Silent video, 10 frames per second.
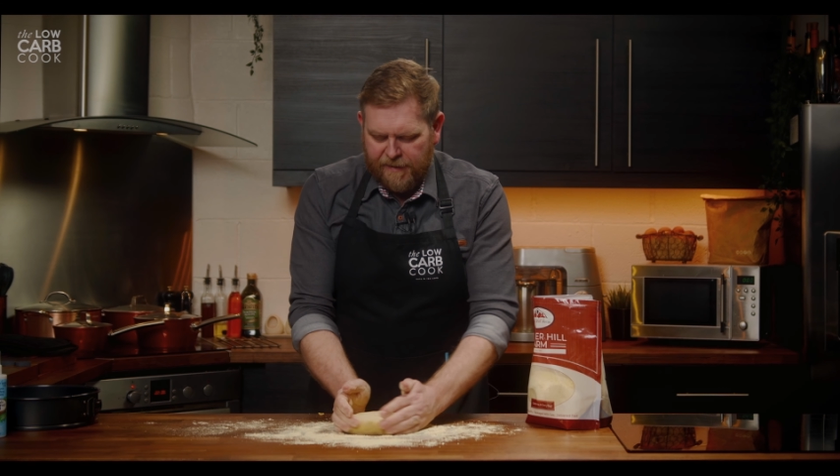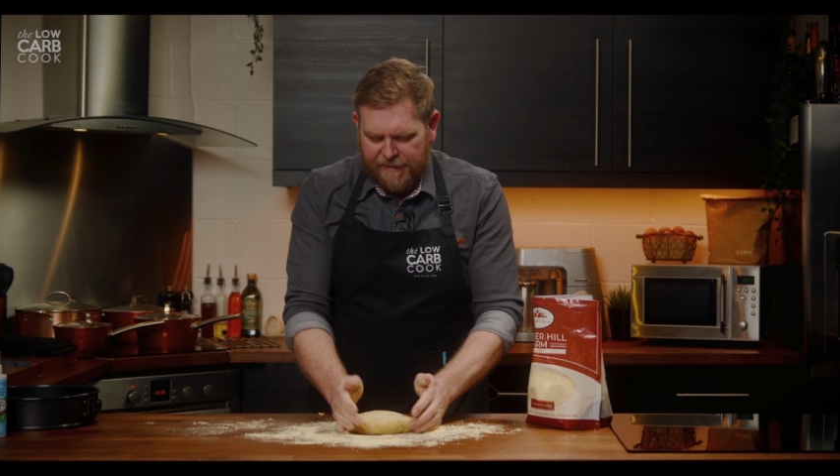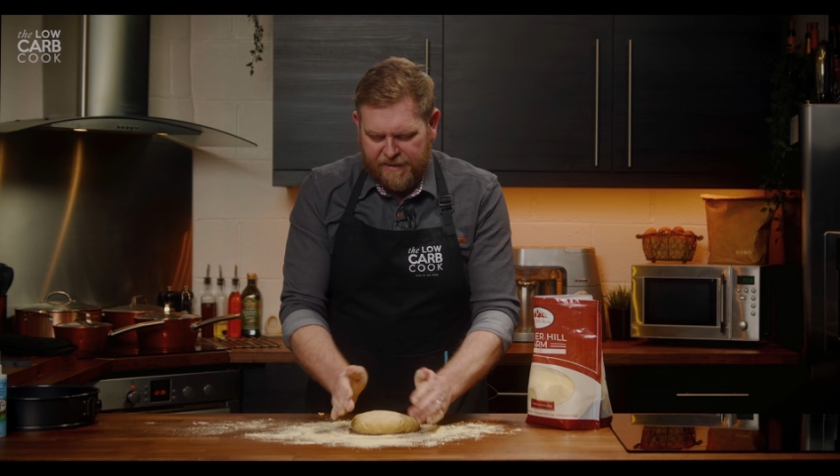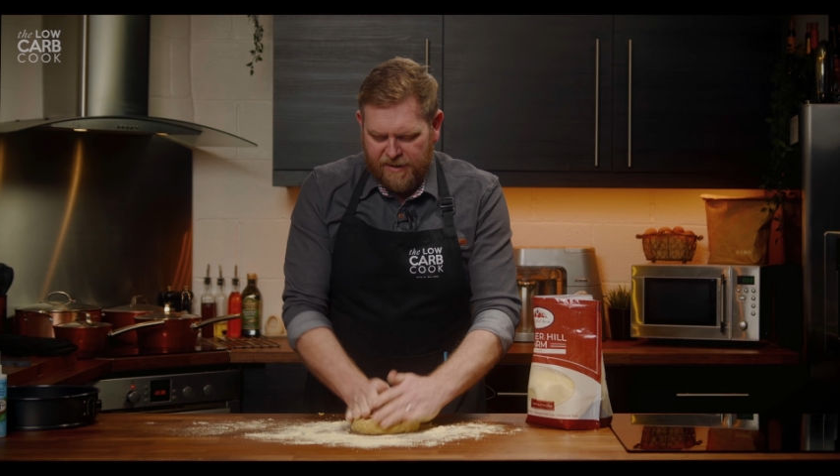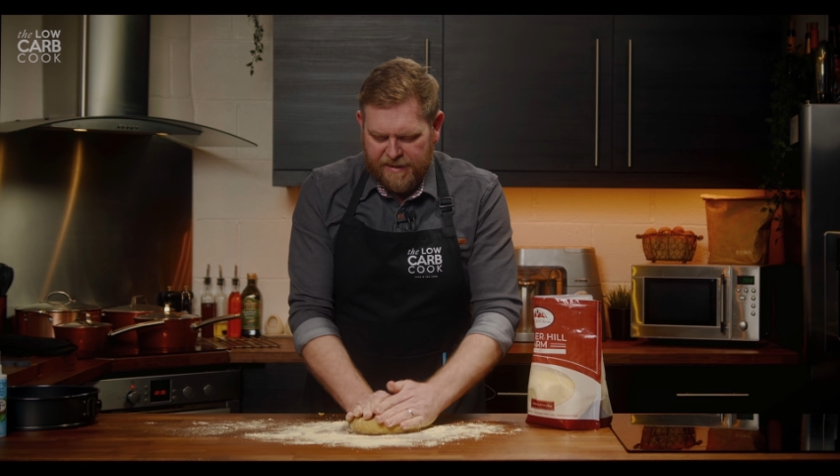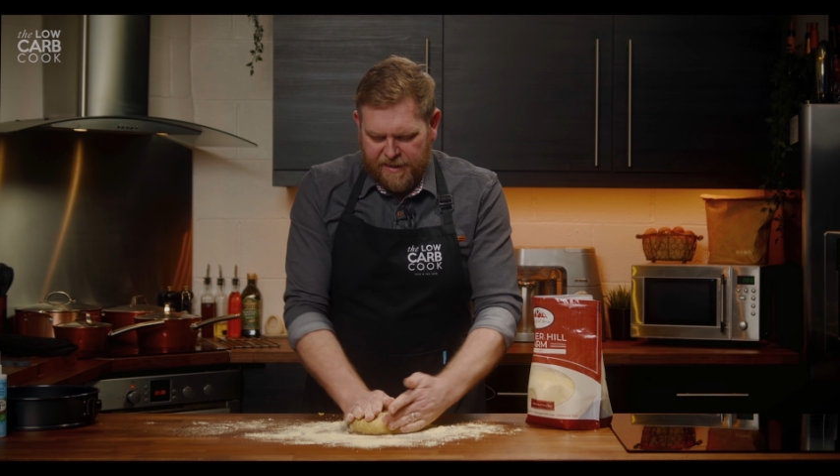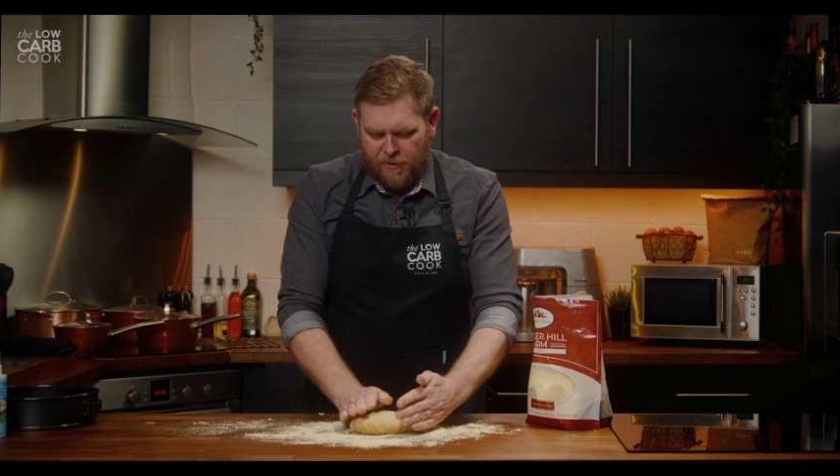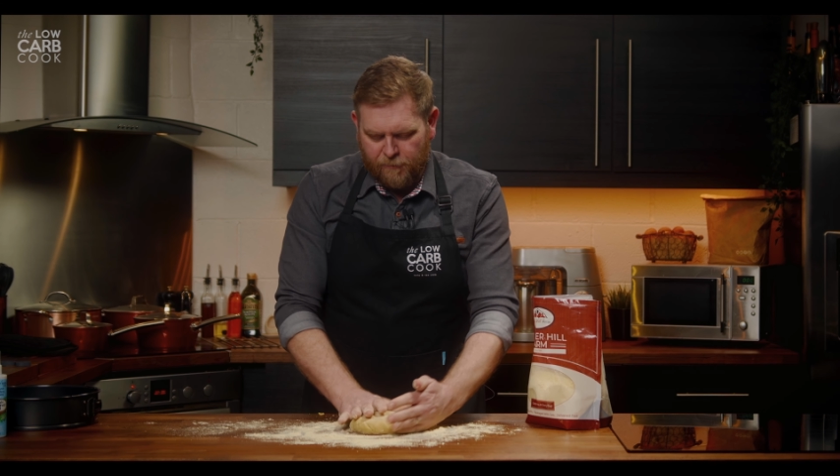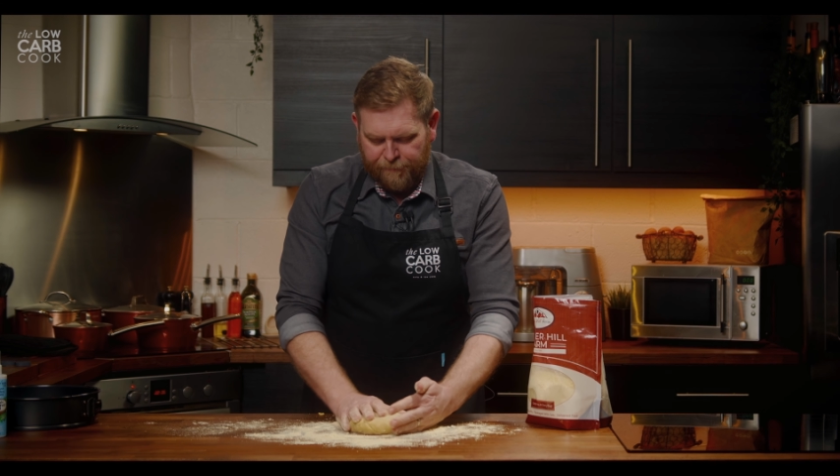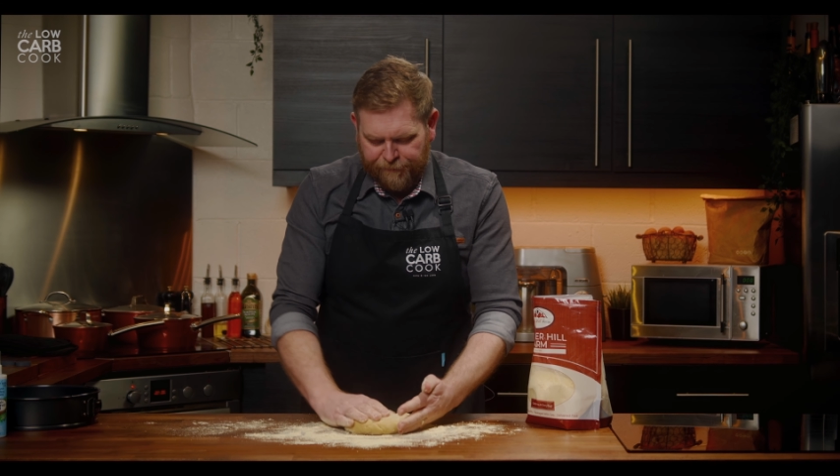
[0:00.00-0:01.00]
and that's
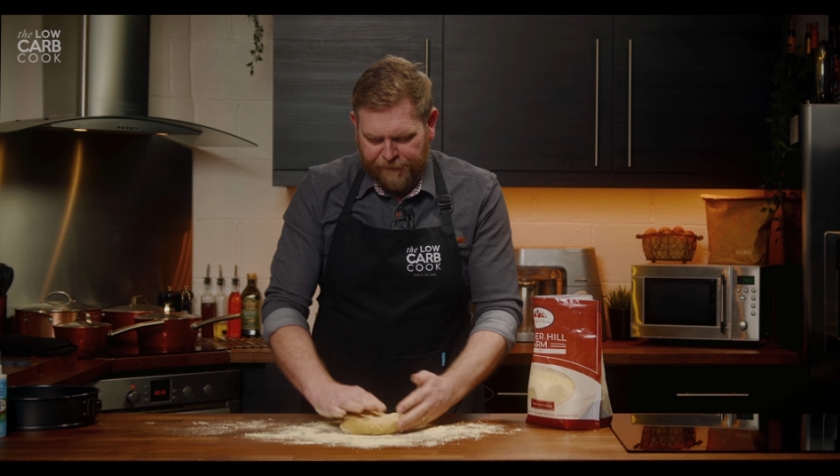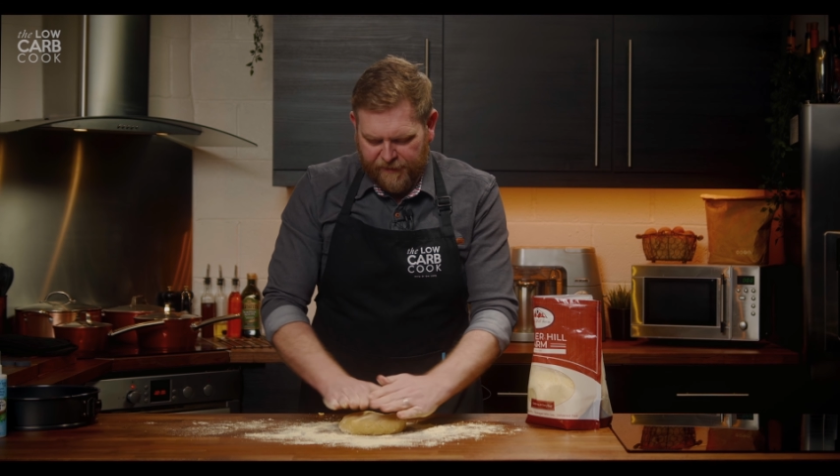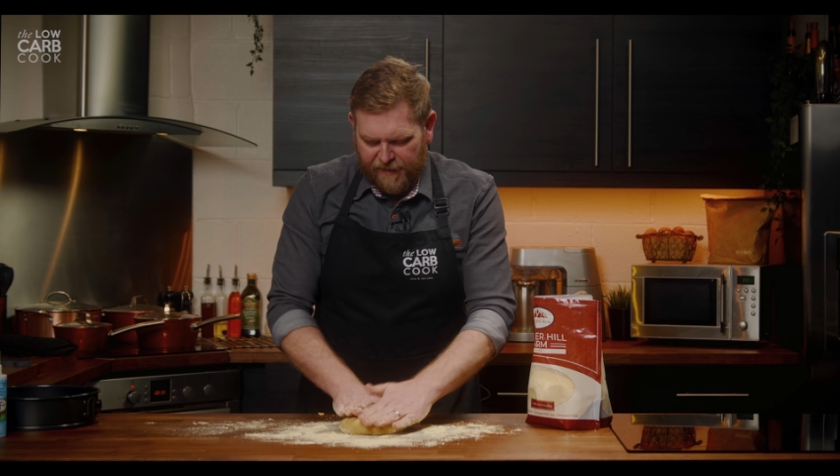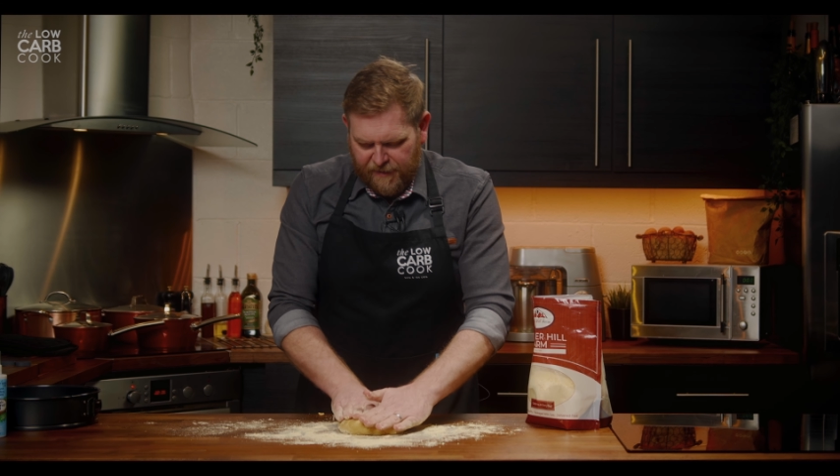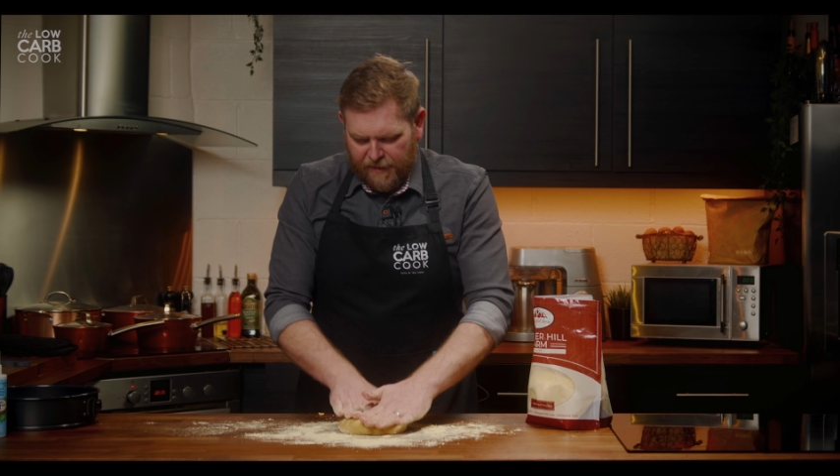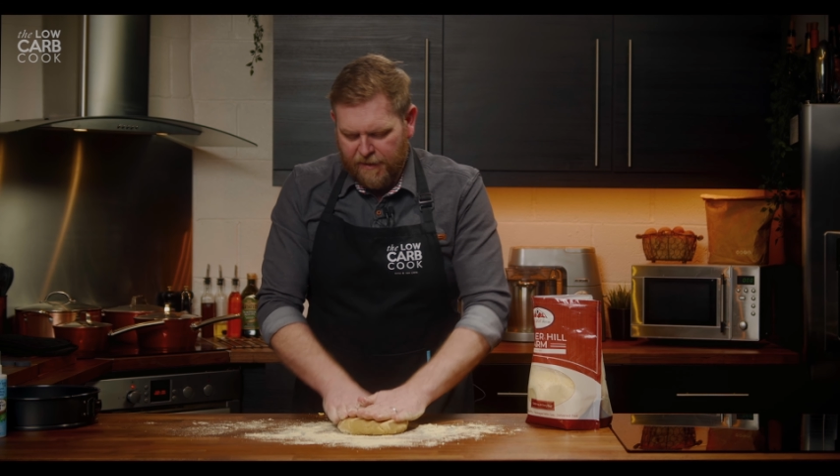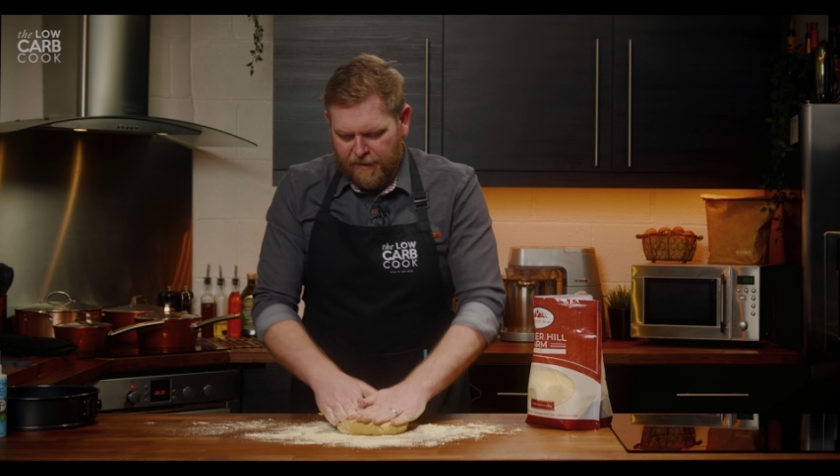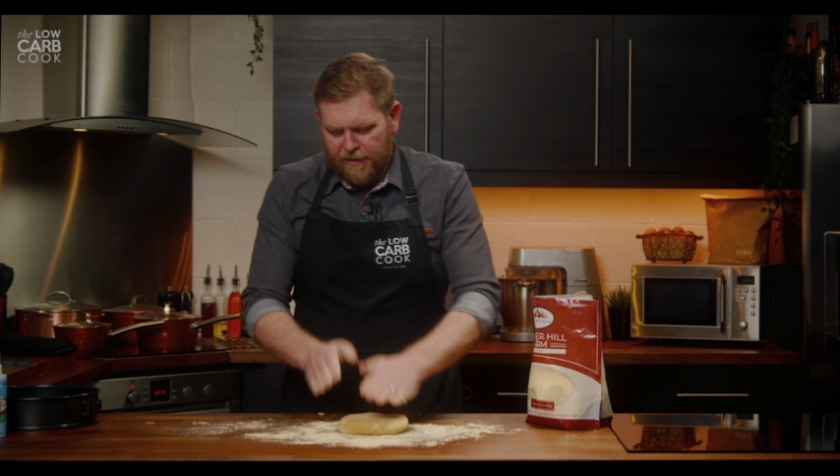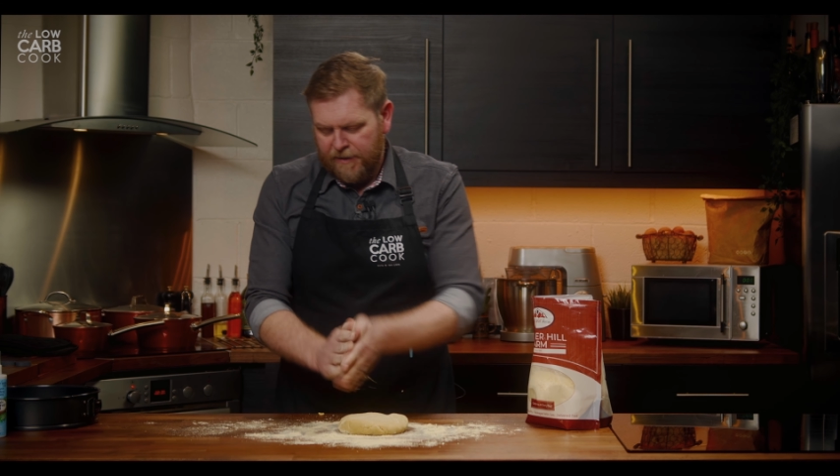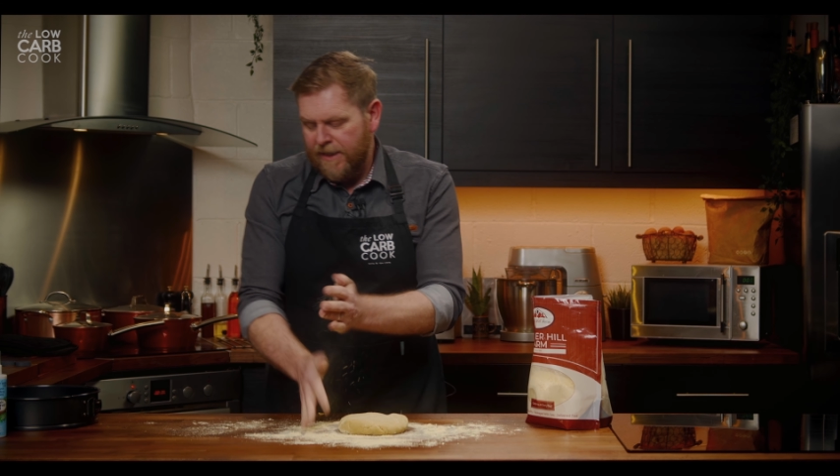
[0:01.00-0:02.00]
ideal.
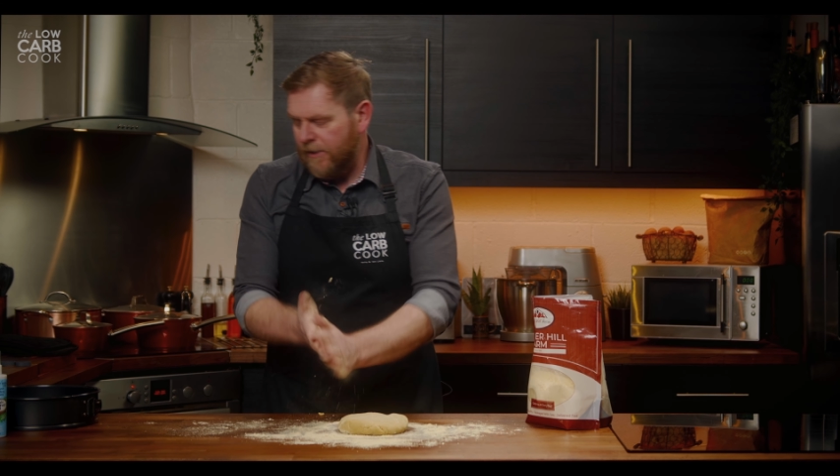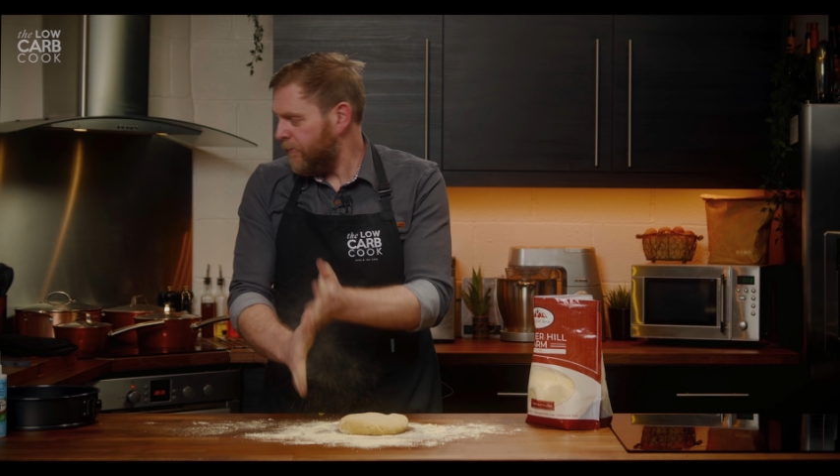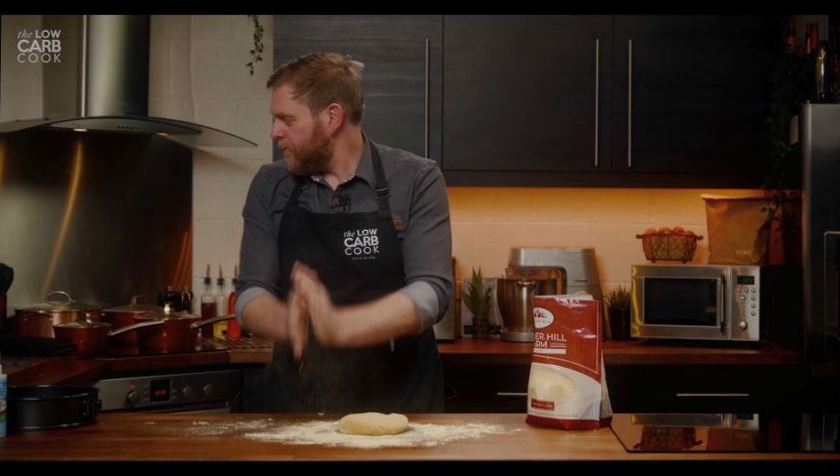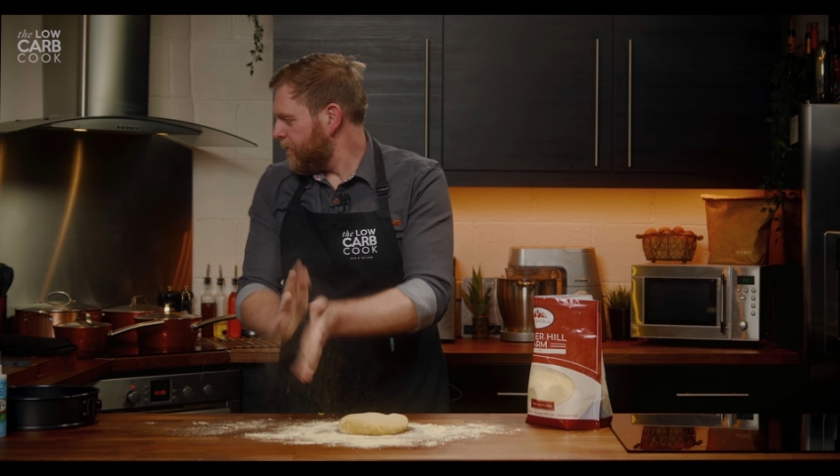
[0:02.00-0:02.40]
Now,